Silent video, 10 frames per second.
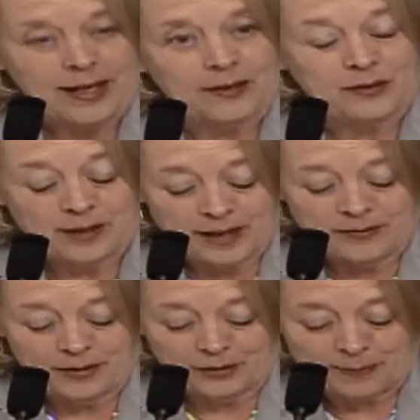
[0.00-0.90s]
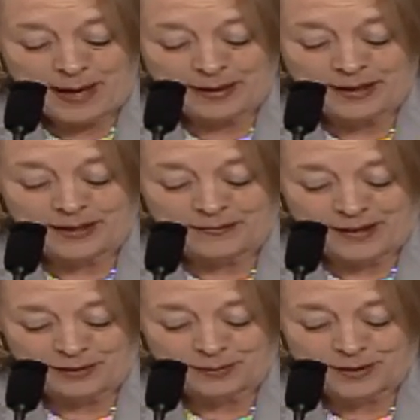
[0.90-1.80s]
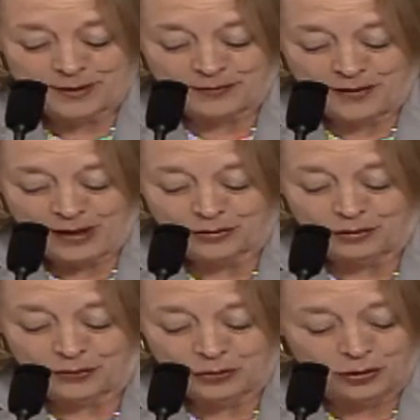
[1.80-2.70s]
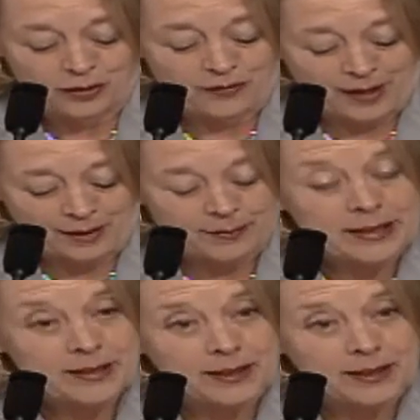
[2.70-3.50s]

Instead of expanding investments in fossil fuel development,